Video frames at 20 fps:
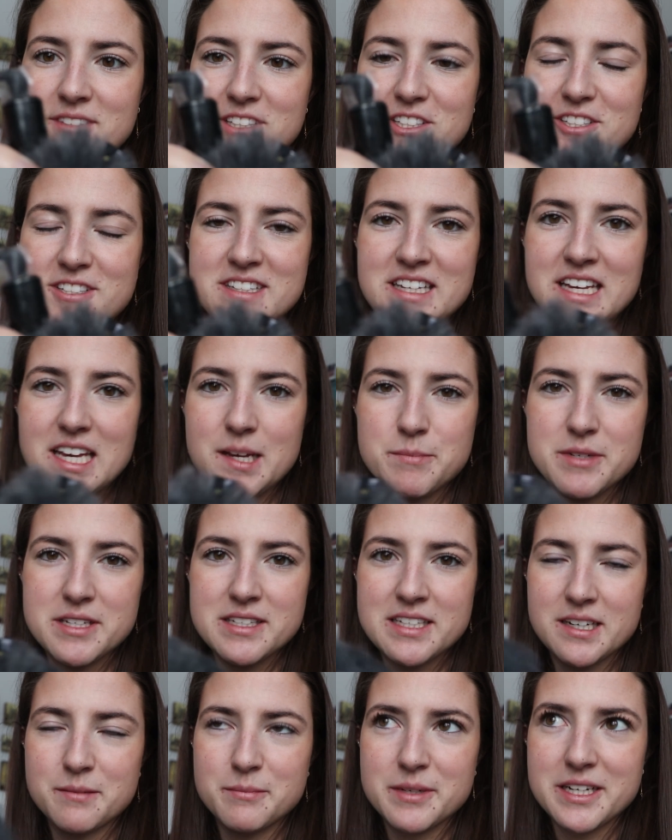Just taped it
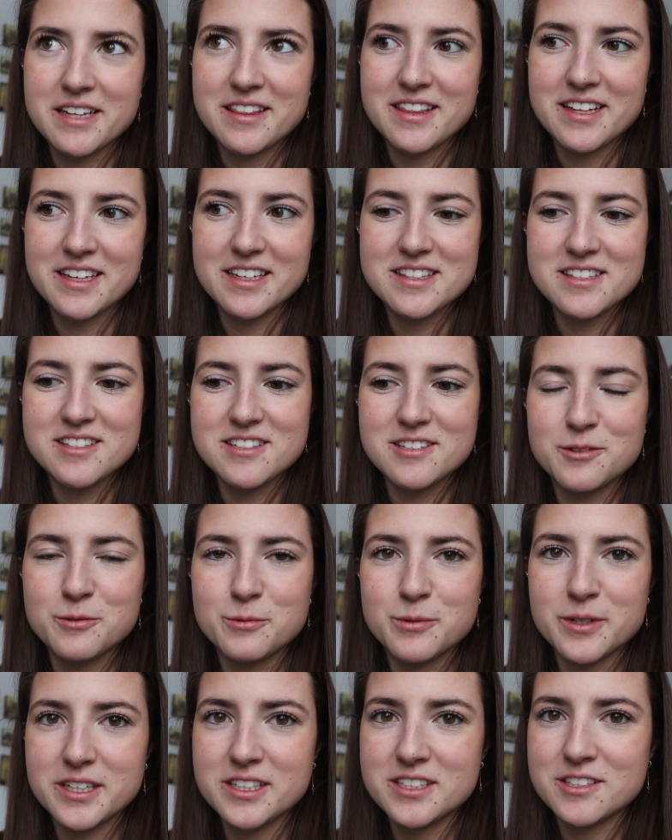down, but I think it still
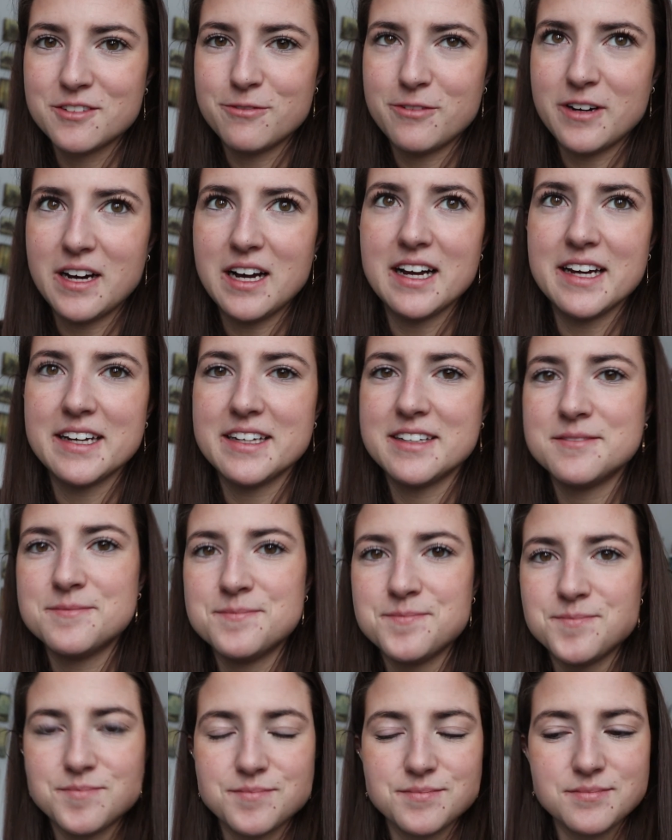works fine.
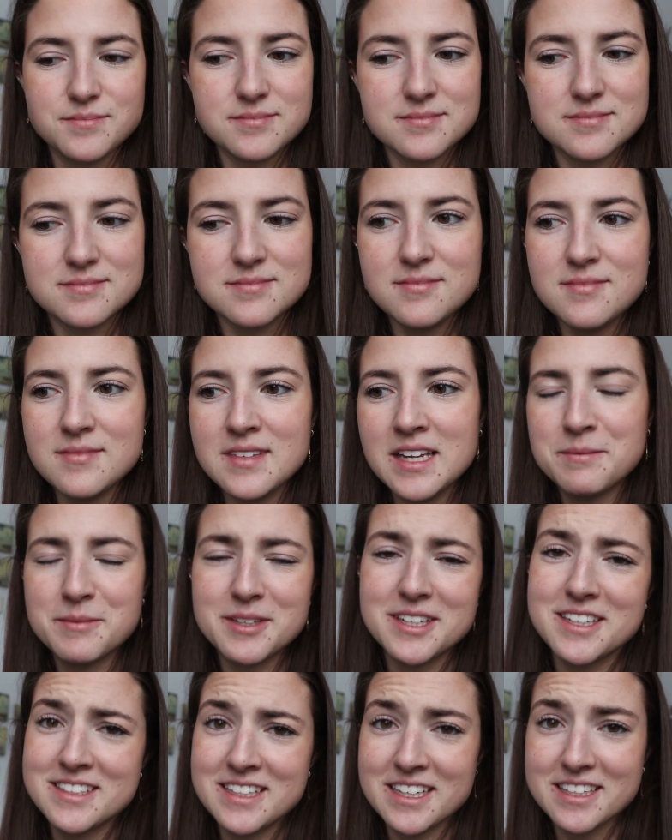I'm
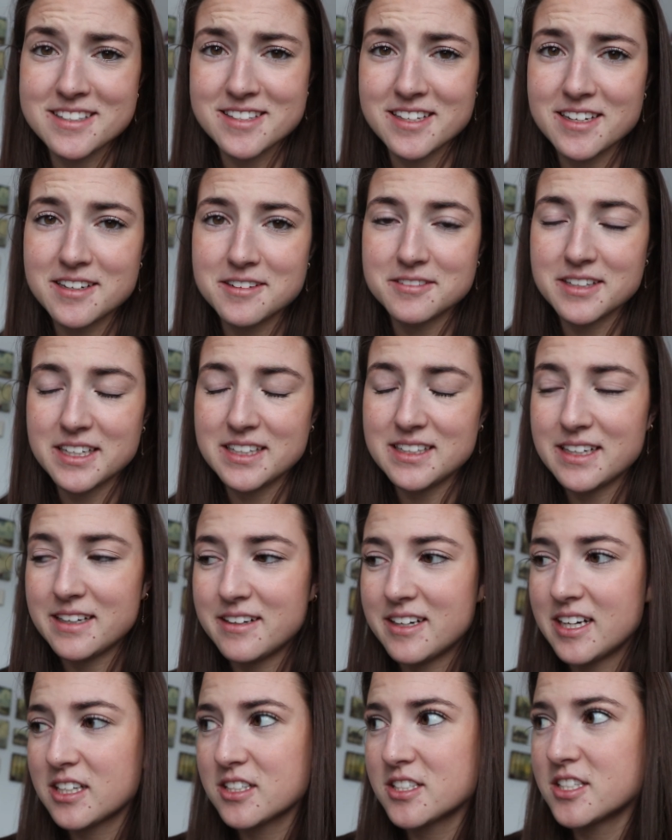gonna test that out right now,
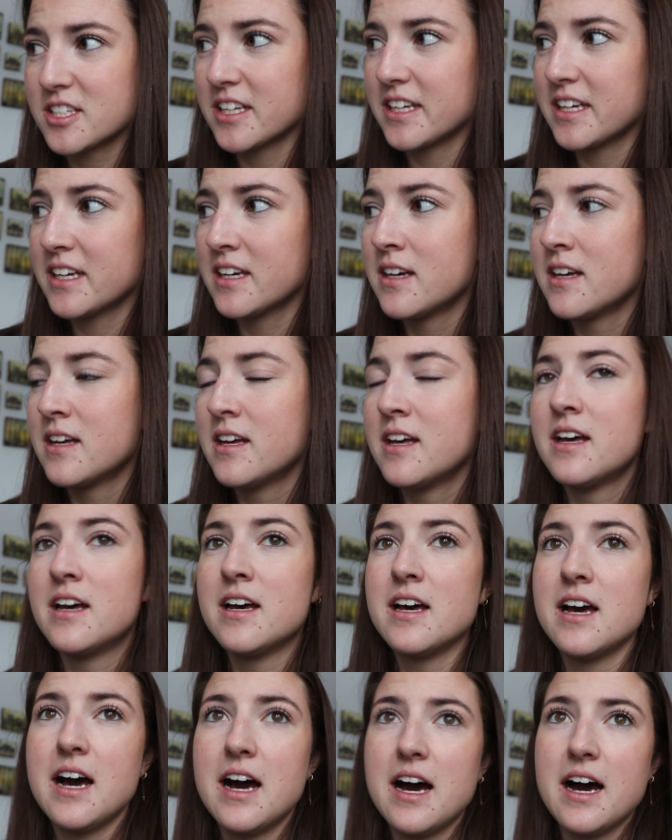actually.
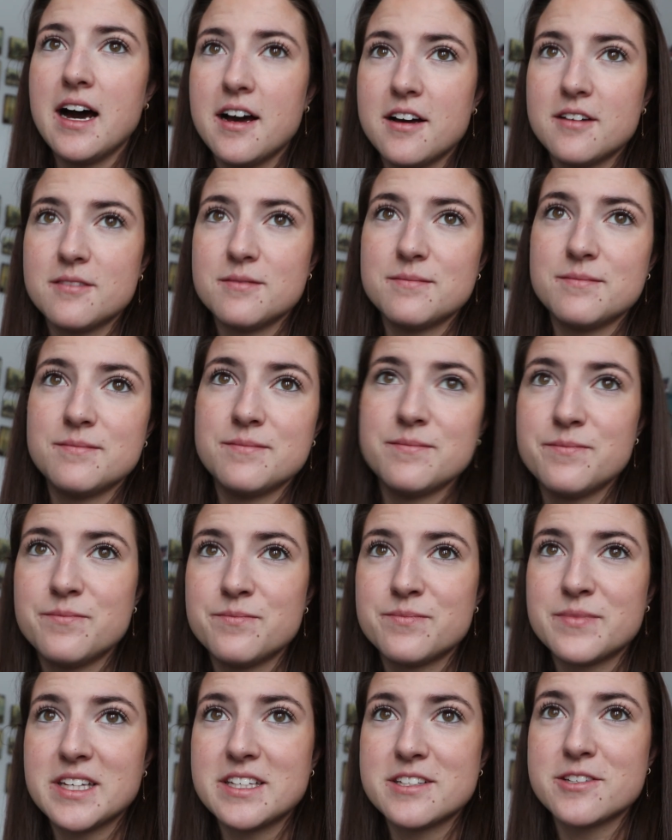
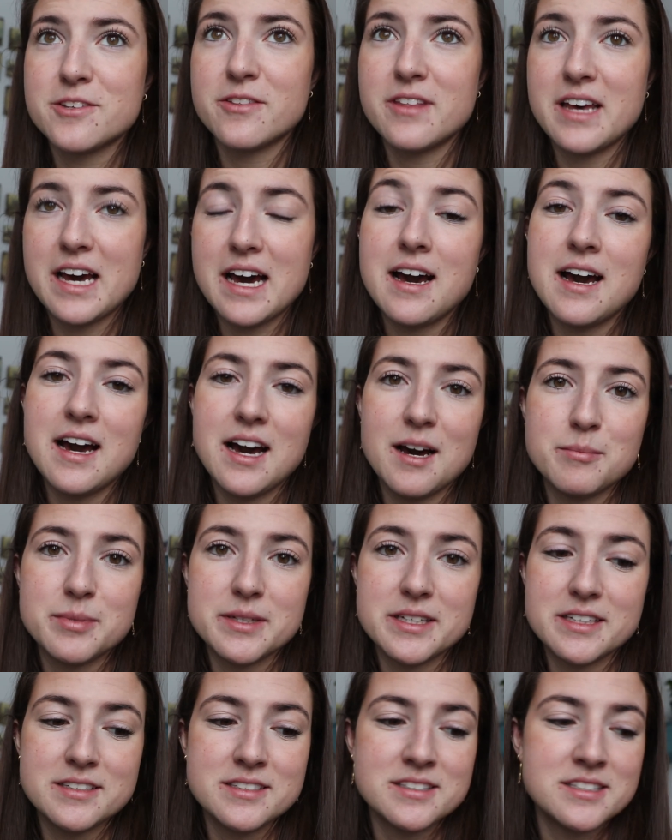So that
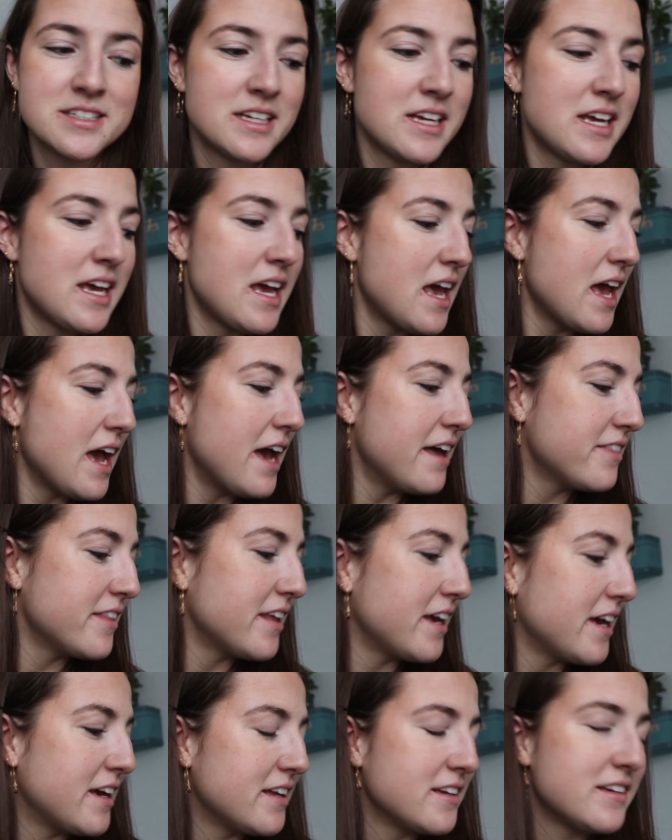happened. And
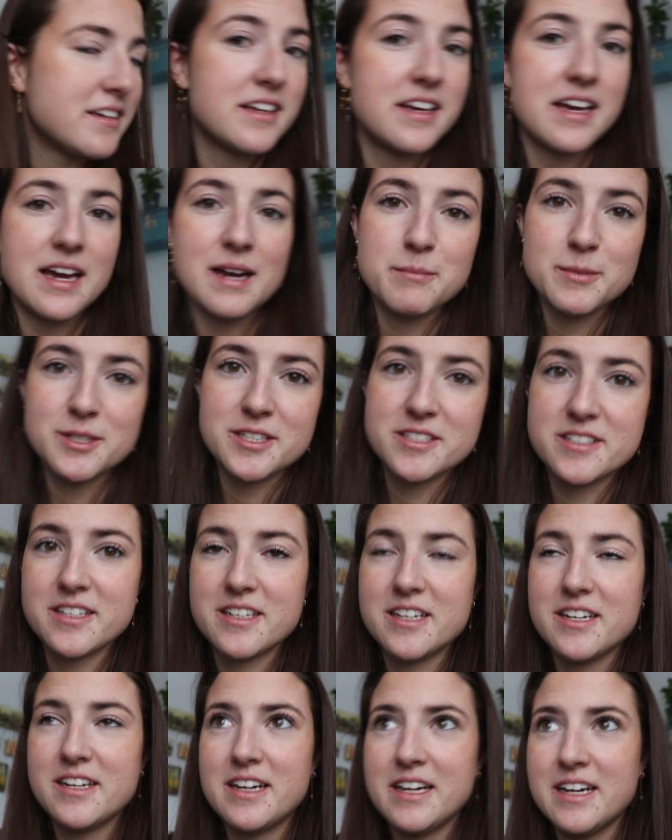then
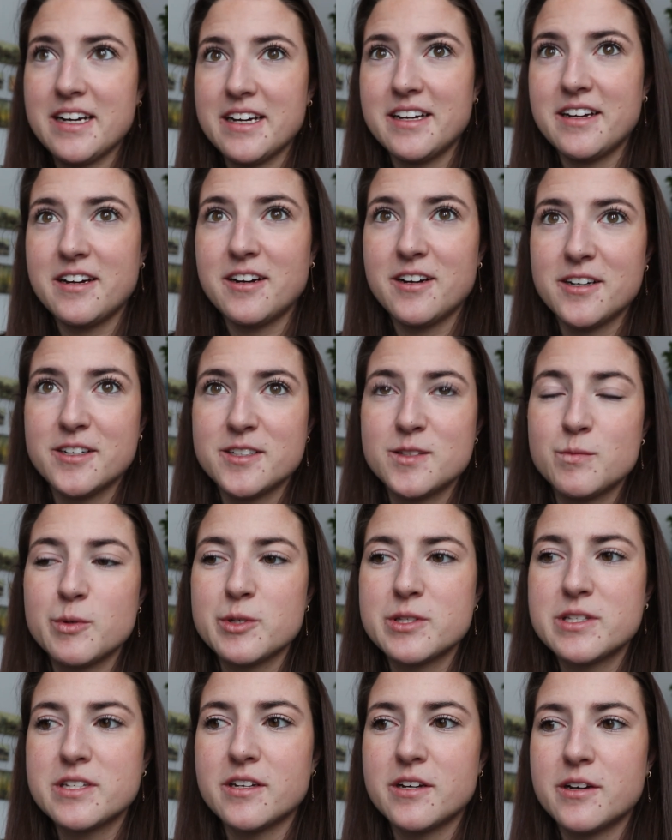Emerson and I are
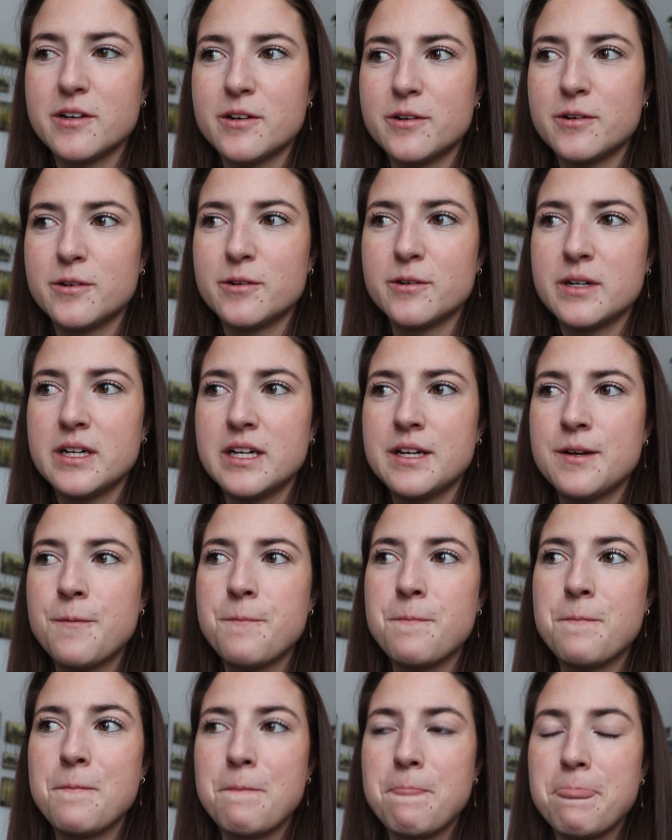supposed to go
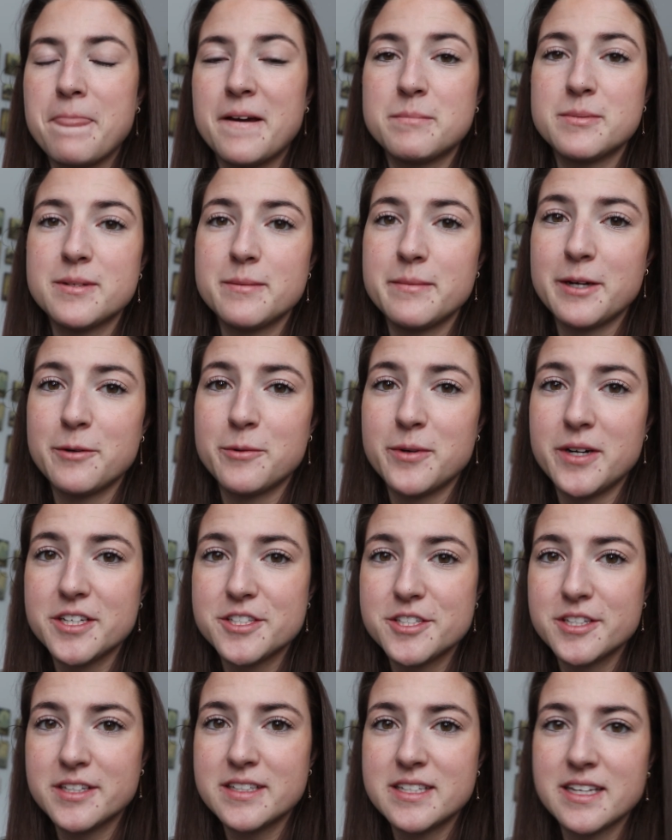up to Mount
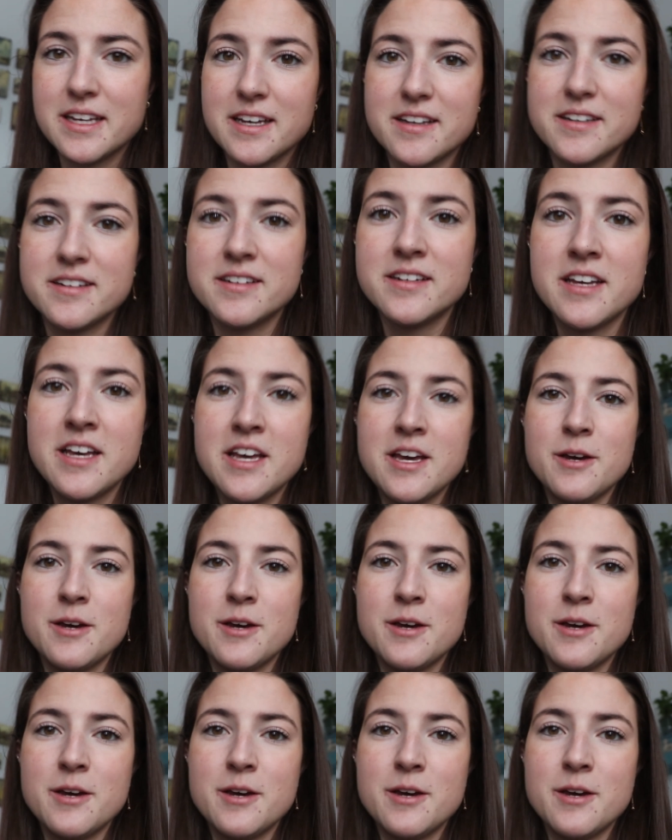Washington,